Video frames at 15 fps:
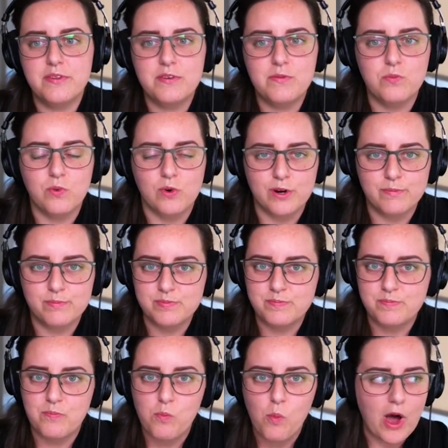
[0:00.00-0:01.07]
We're
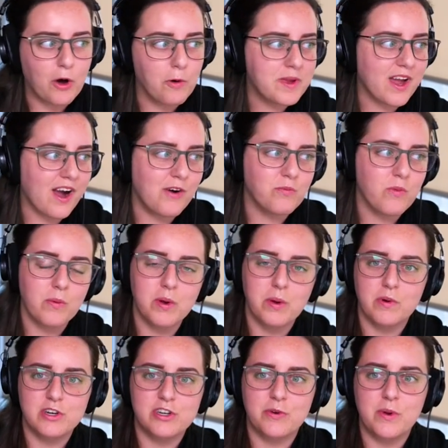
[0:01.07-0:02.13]
well beyond what we
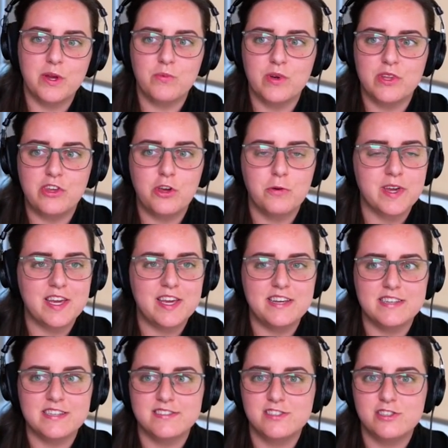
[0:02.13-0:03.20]
were doing with
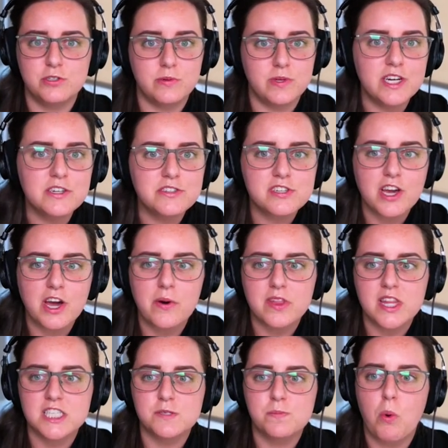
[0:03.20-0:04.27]
YubiKeys 2 years ago at
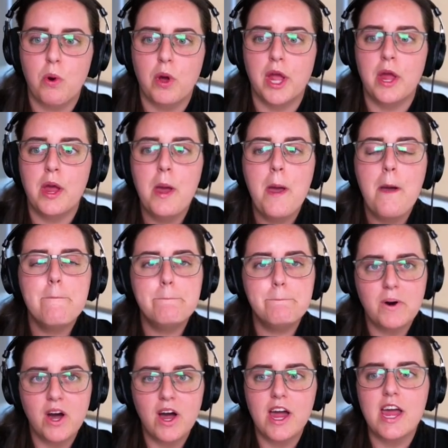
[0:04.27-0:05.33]
this point.
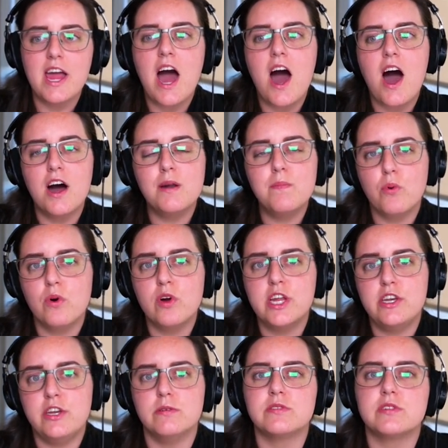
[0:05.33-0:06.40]
But
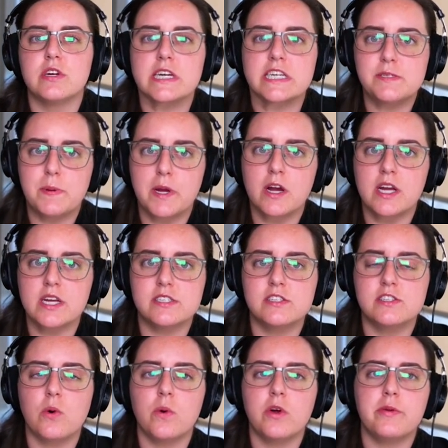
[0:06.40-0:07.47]
onboarding user experience
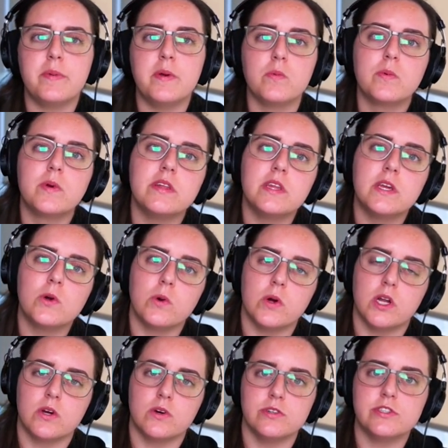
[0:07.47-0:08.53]
is going to be really
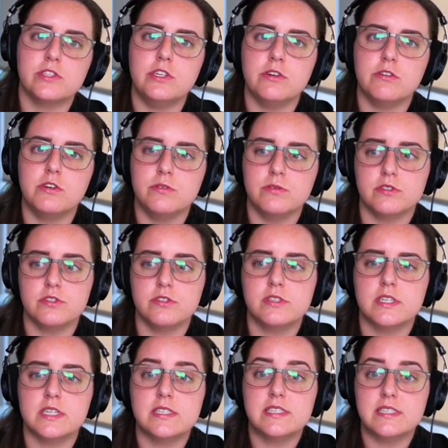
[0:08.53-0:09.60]
critical to your user's
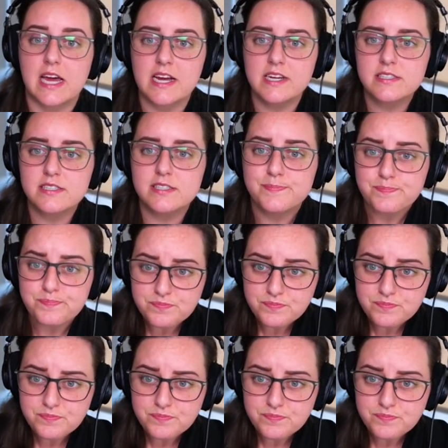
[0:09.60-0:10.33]
success.